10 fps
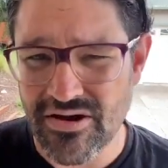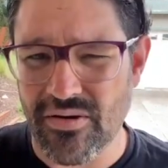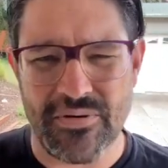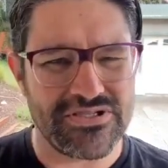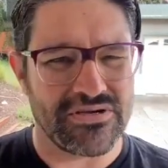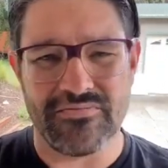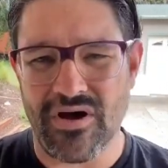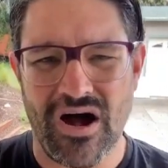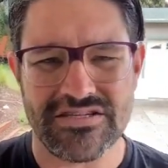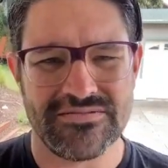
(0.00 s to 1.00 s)
or a bunch of
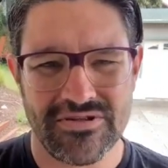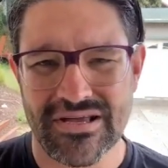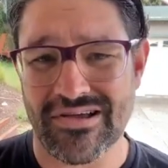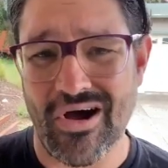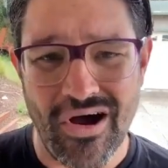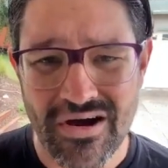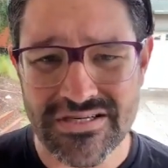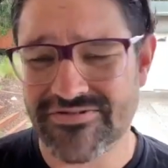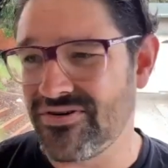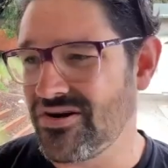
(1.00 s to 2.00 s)
awesome looking
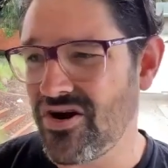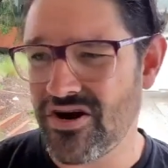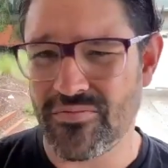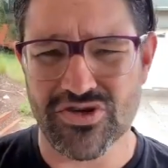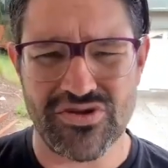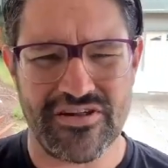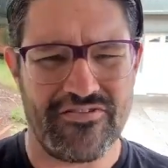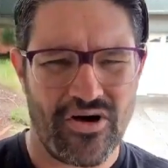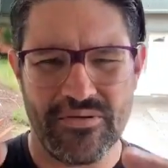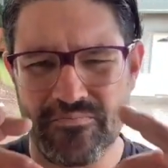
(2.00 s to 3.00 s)
cars for a car commercial that have
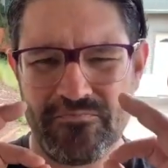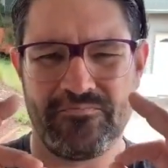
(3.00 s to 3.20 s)
all been